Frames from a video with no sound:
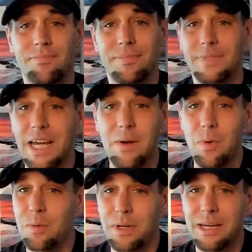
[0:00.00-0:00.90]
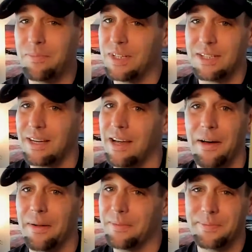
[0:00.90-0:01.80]
That won't keep this
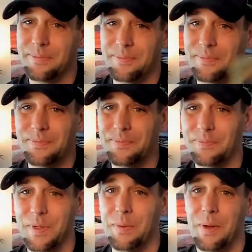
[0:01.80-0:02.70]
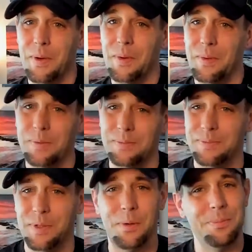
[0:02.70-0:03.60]
out. Oh, no.
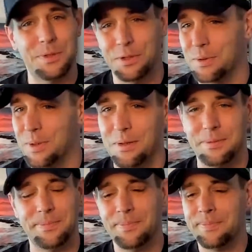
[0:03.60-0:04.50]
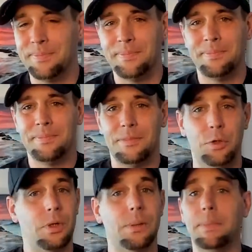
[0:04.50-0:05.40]
Nope, sure won't.
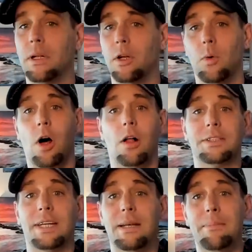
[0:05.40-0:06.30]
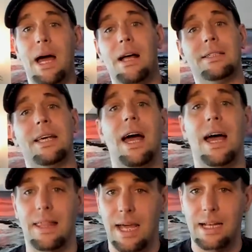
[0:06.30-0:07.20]
You could build a wall 10 miles
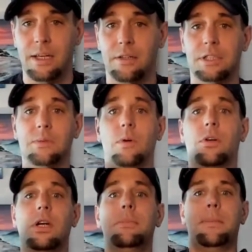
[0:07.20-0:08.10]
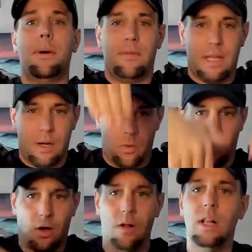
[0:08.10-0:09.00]
high. That energy will creep up over that
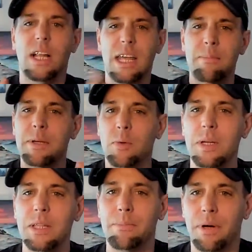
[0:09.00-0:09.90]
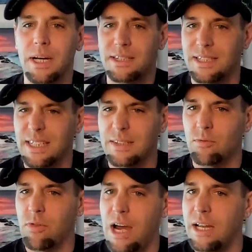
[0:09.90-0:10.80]
wall in between the bricks and get
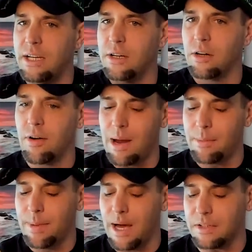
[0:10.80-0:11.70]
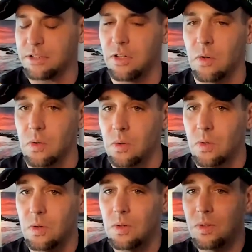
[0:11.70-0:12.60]
right in here and grab you by the soul.
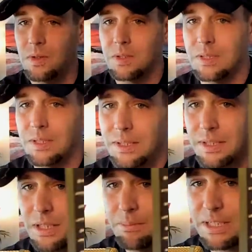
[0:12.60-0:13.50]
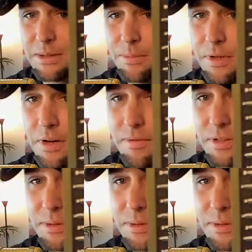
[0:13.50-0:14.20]
It makes them nervous.